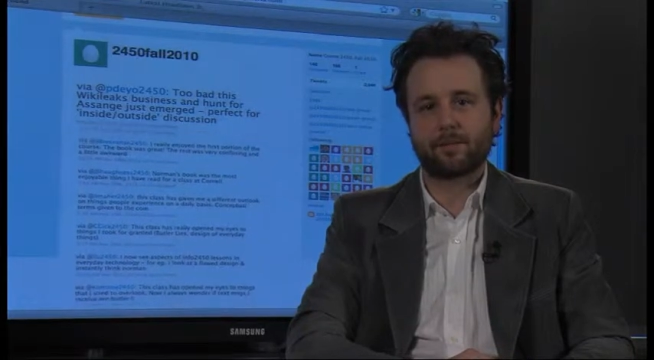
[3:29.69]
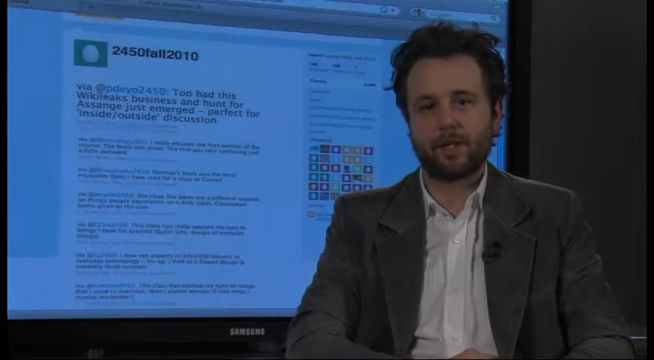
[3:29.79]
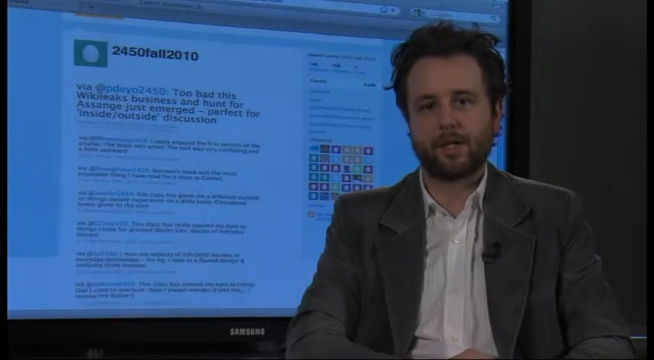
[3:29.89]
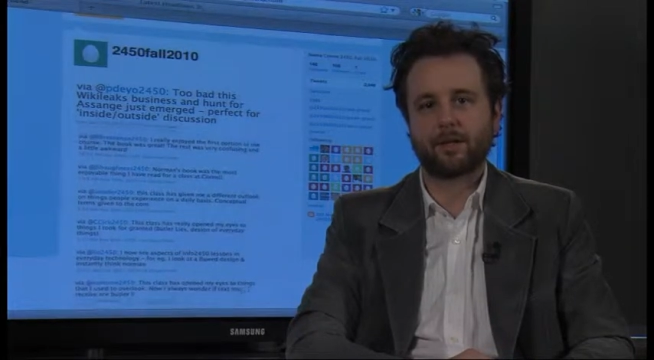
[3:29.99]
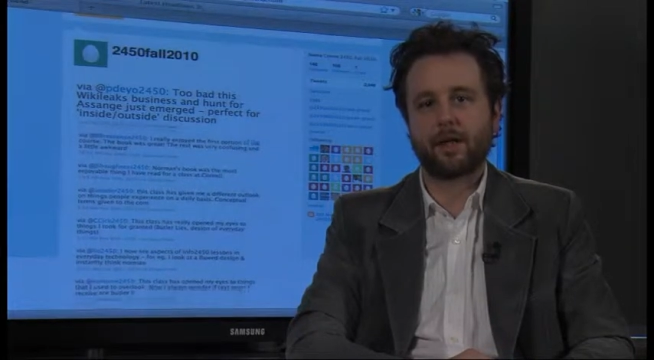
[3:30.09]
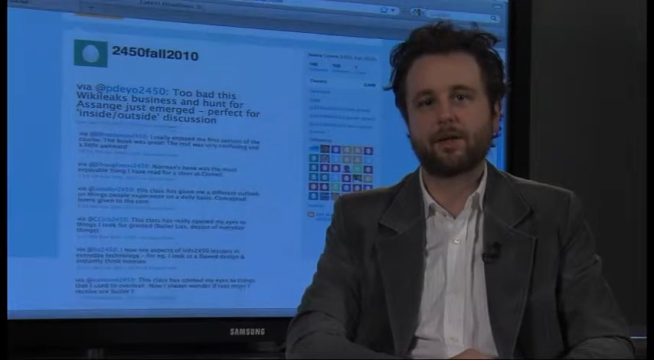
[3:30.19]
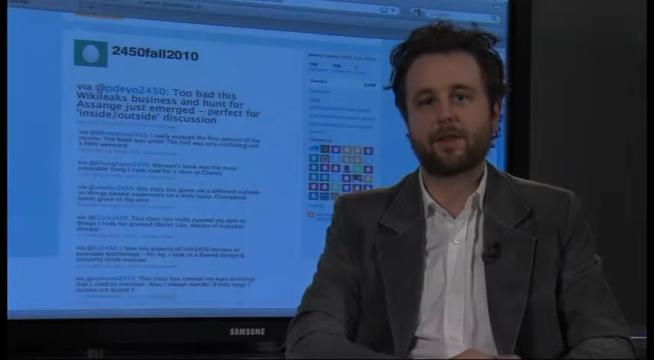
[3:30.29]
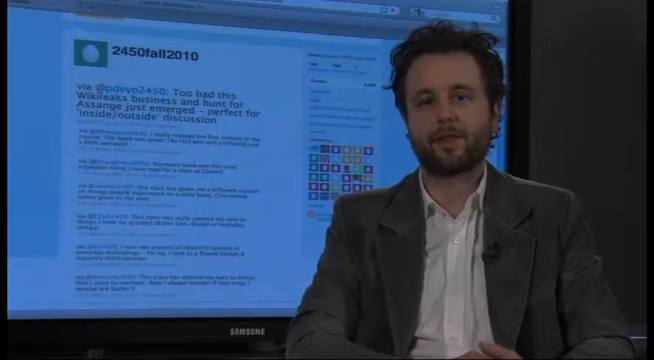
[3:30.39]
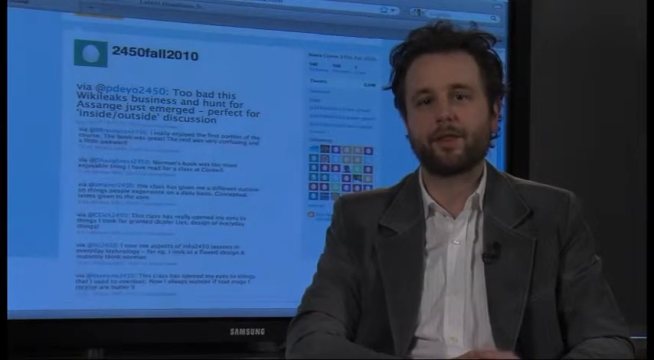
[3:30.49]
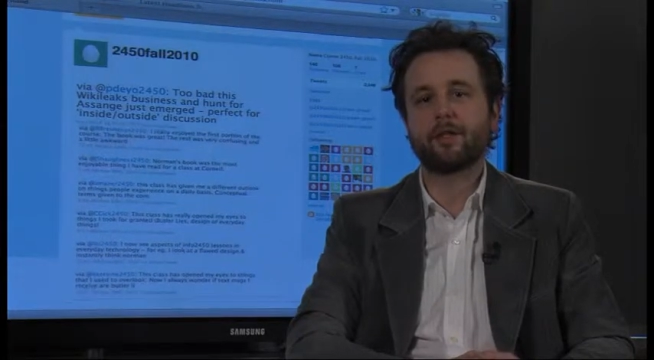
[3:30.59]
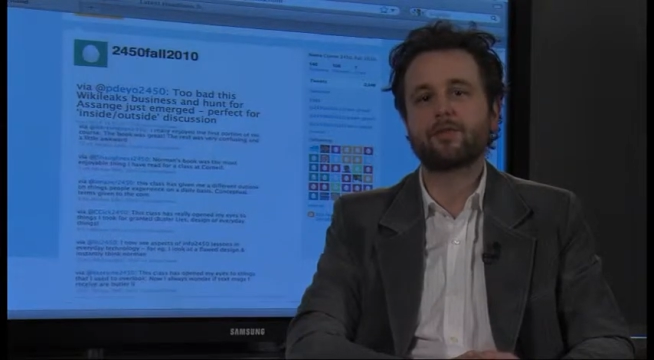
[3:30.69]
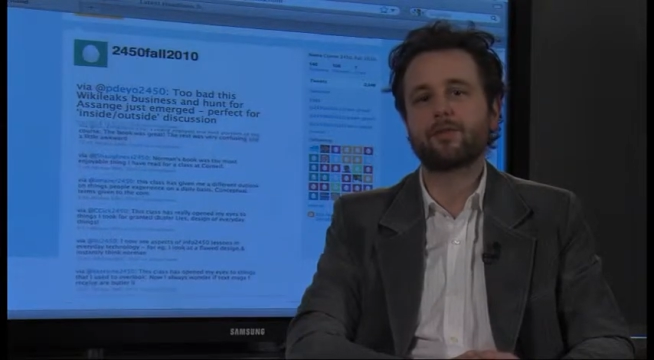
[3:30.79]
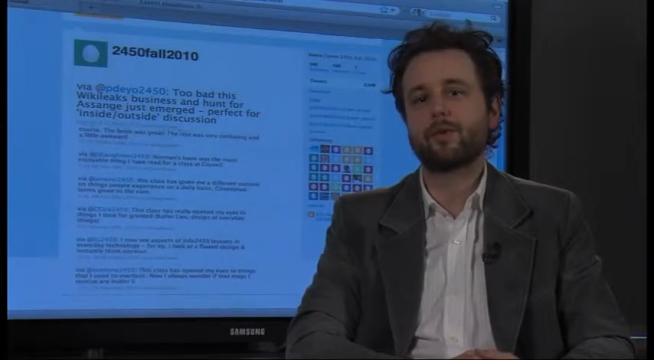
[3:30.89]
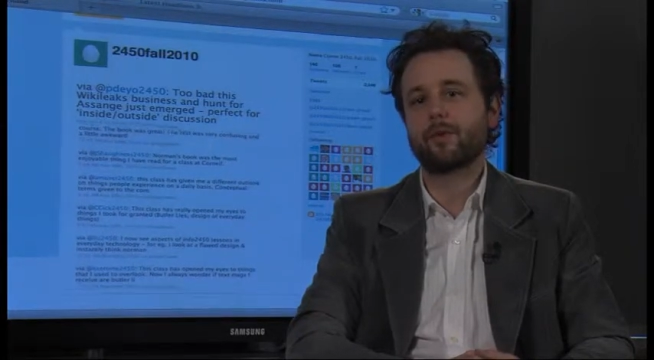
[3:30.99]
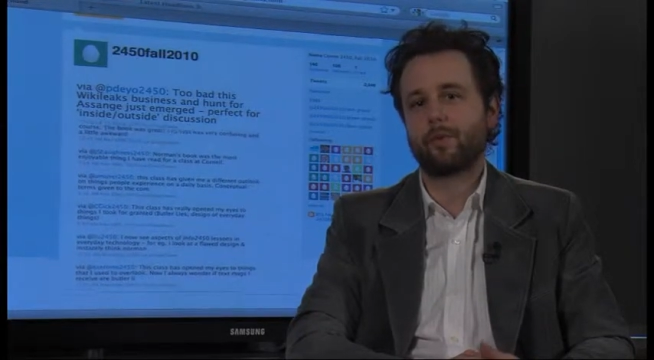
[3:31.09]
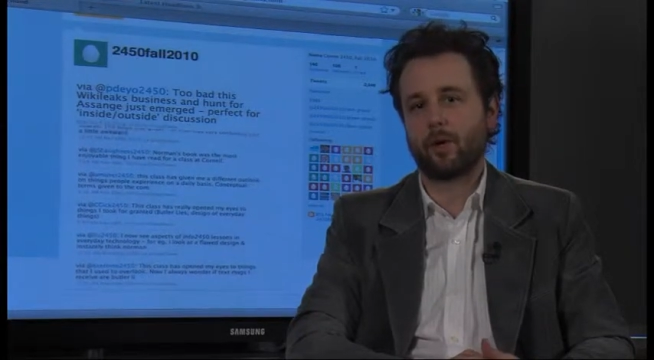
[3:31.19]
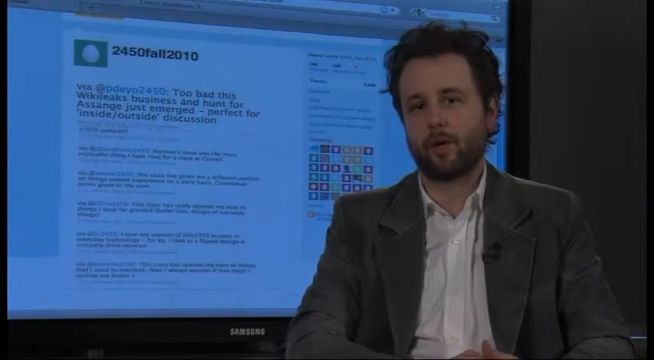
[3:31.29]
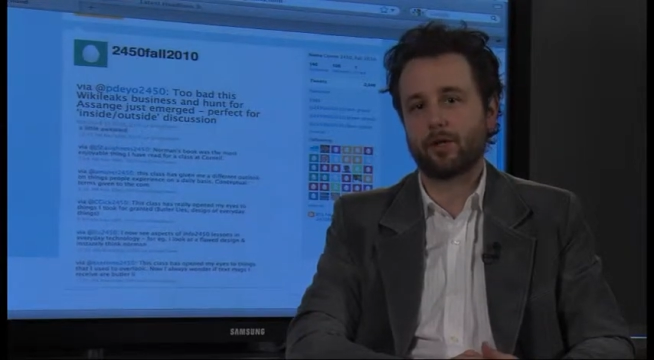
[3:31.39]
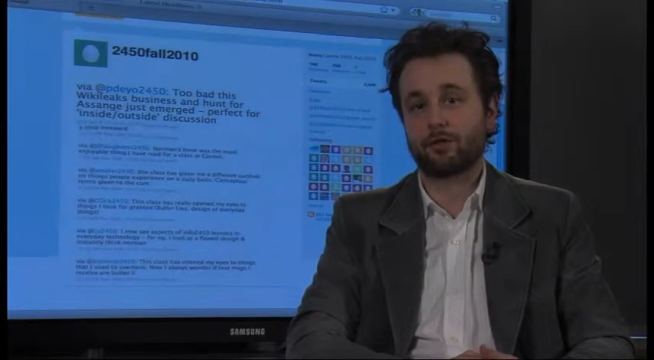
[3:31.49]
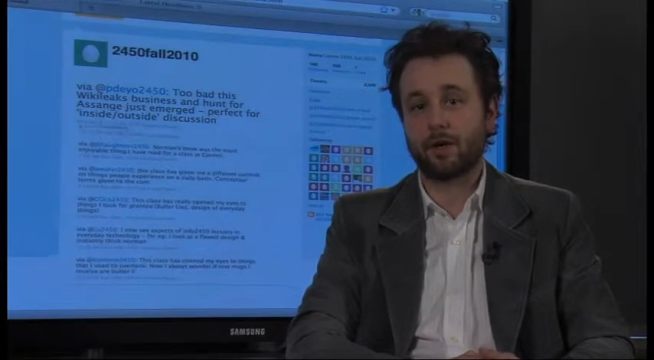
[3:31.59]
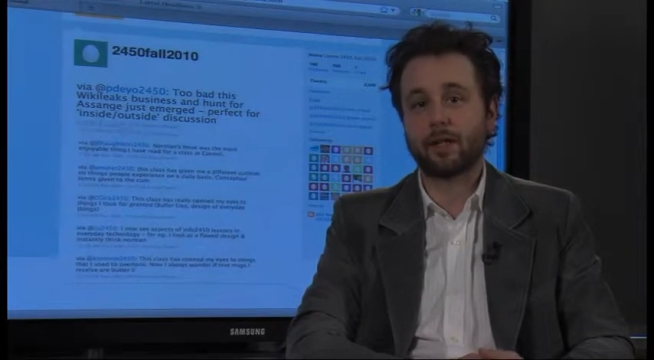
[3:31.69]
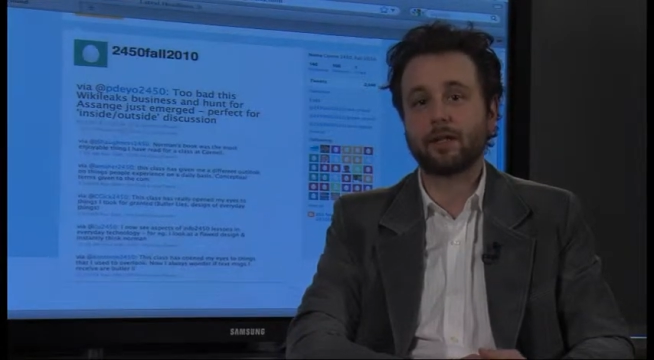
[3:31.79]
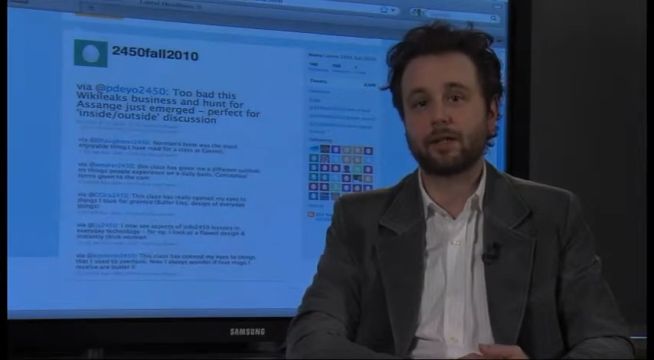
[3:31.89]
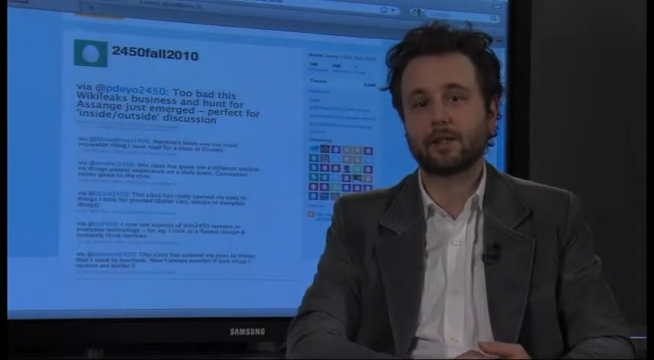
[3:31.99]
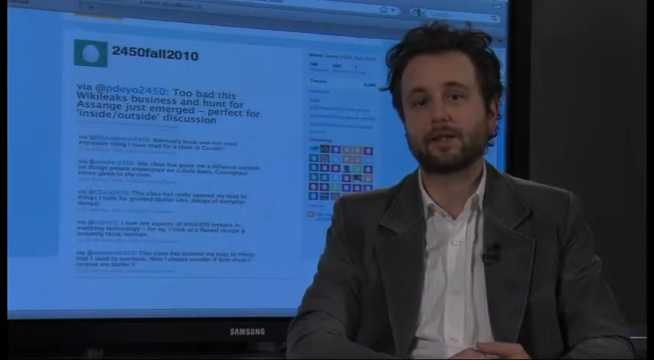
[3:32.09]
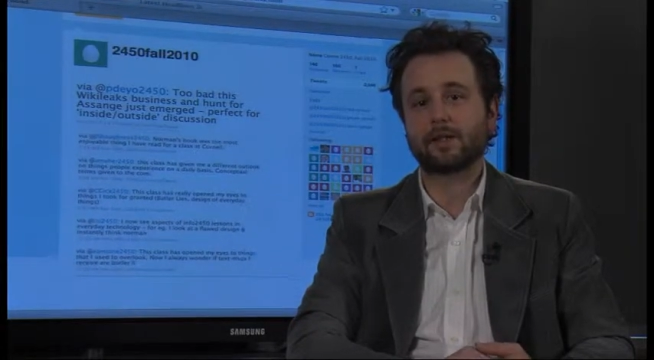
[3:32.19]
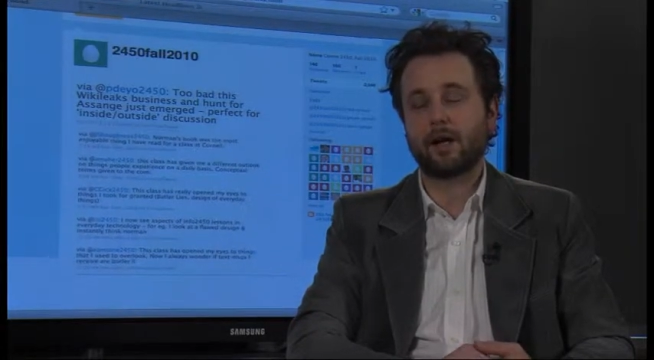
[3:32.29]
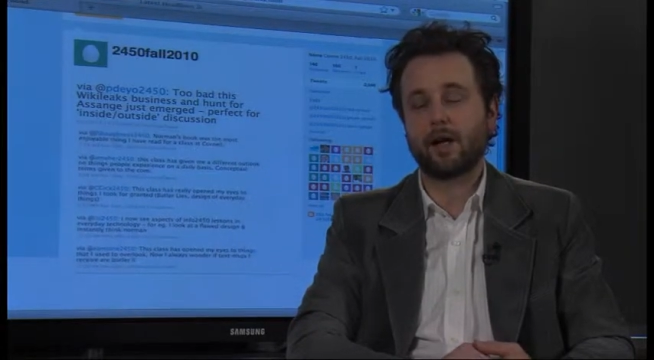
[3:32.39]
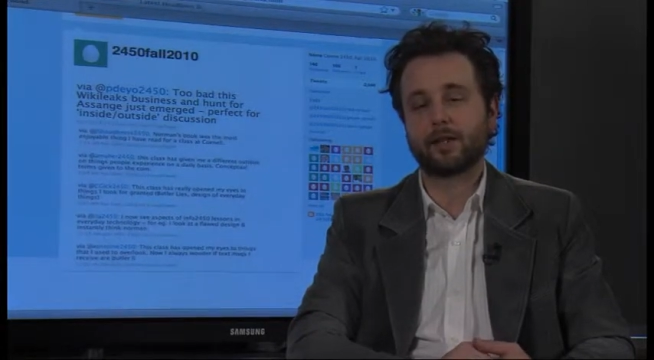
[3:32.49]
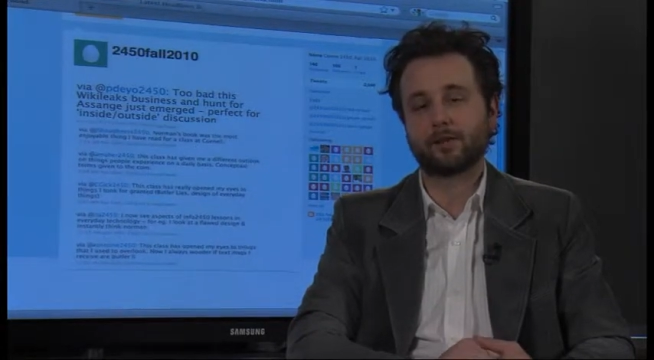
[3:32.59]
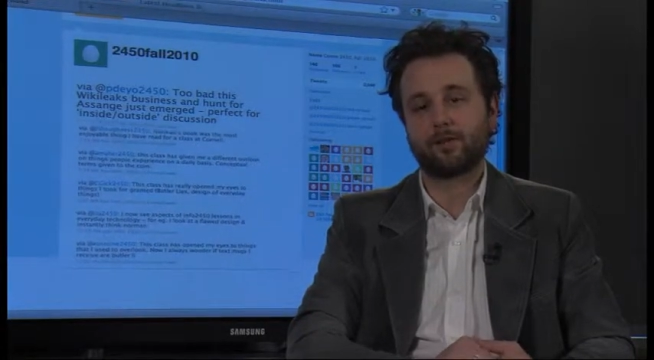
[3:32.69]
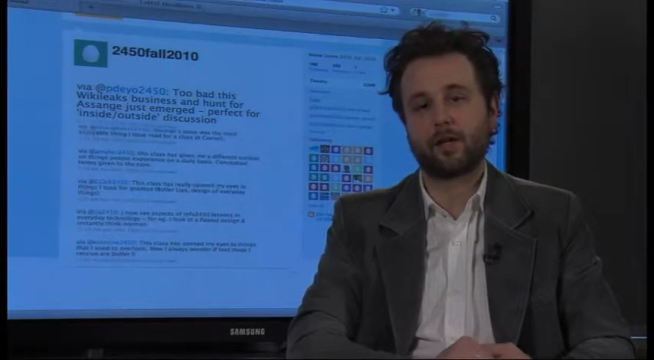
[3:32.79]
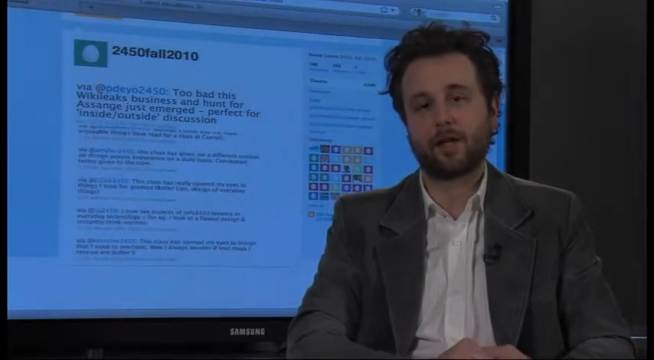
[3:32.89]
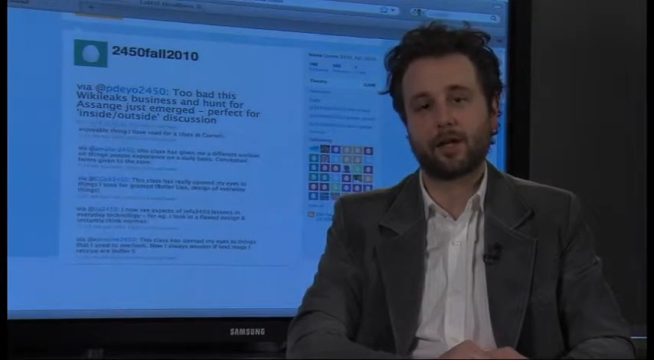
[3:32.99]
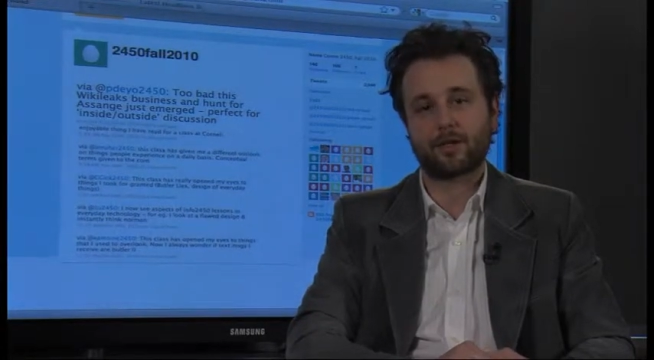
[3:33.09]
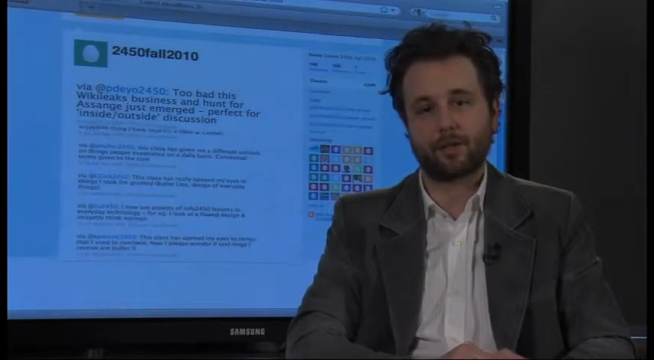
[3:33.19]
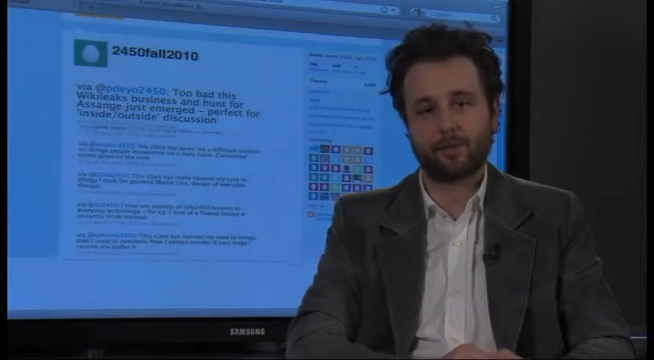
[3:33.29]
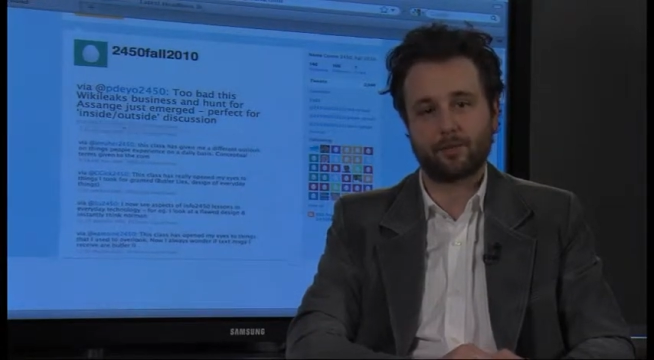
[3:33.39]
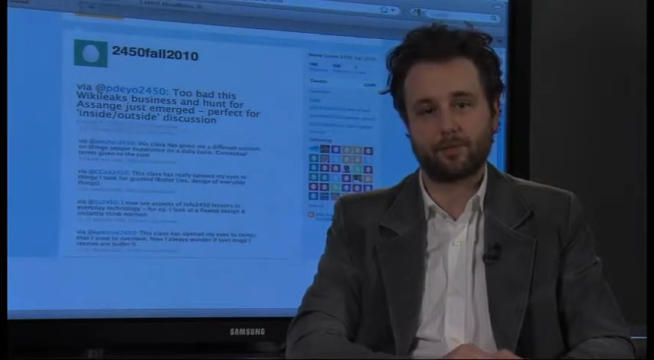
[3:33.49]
and integrate the themes from the report directly into the slides for our lecture.